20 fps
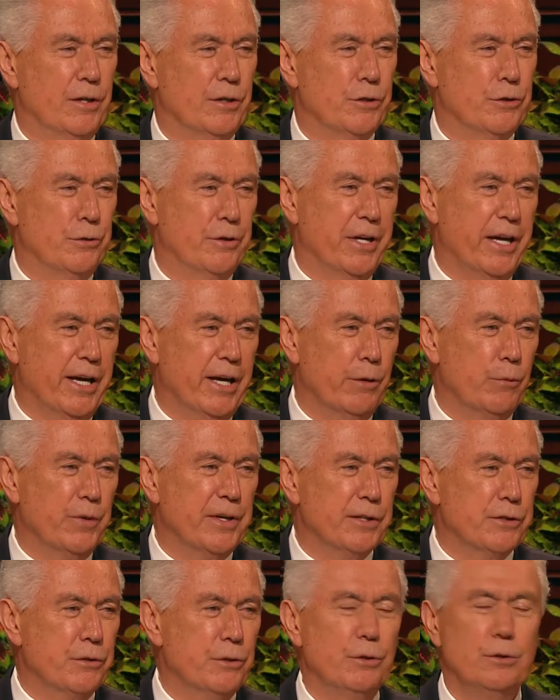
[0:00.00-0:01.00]
Today,
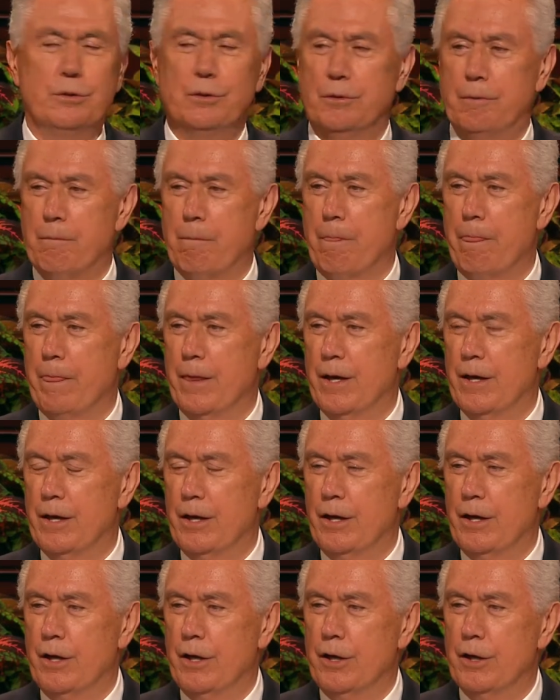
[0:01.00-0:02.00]
we too
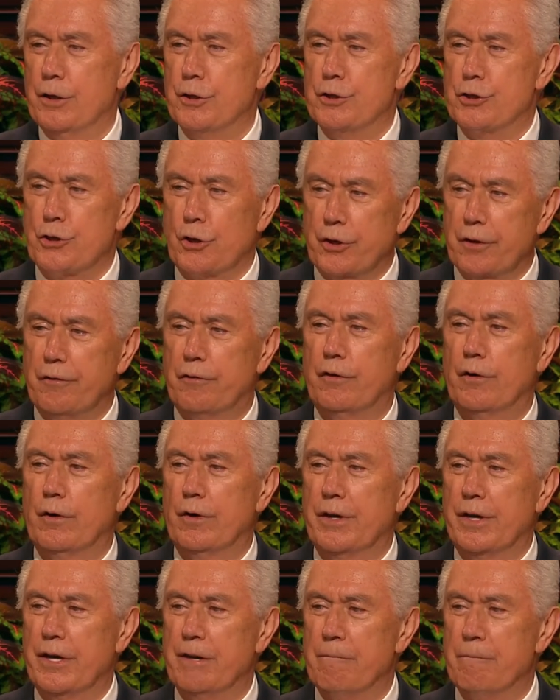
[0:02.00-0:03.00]

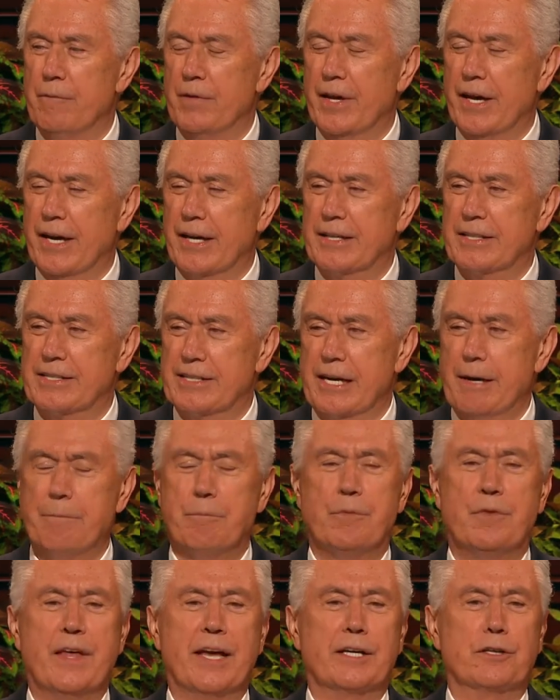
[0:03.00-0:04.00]
joyfully
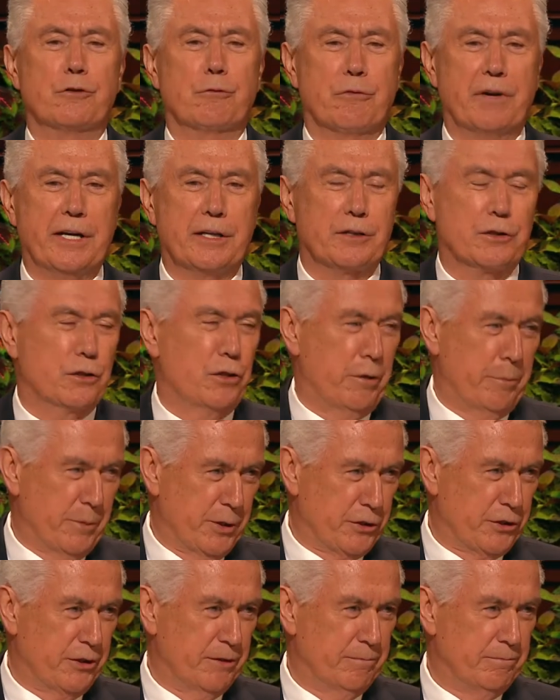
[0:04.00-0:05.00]
accept that great
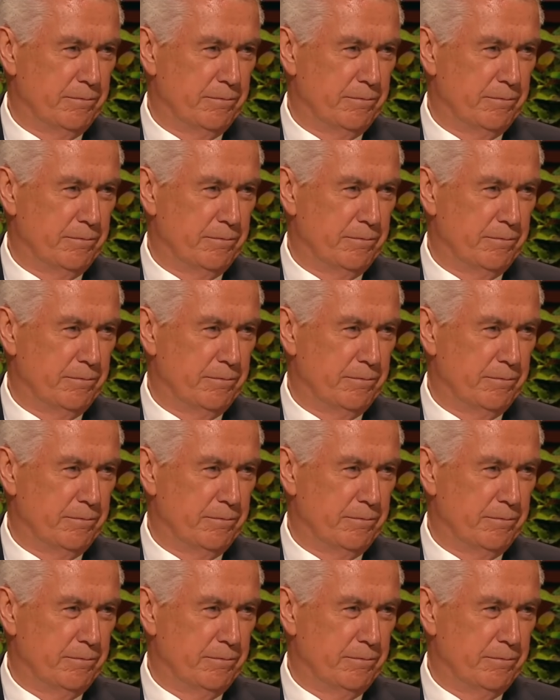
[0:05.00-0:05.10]
commission.